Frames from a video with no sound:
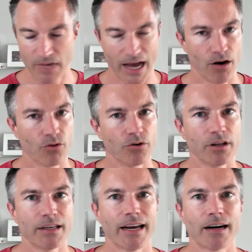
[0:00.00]
I don't
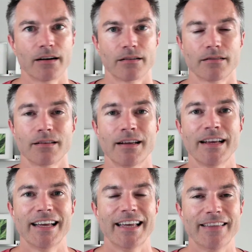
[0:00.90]
really care.
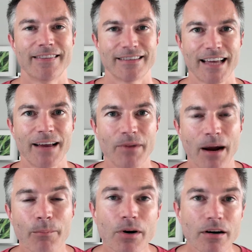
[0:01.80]
Eat the same
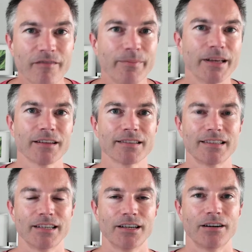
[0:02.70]
number of meals
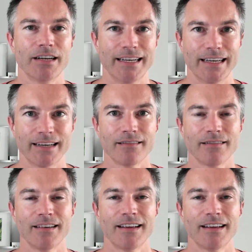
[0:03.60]
that you're eating,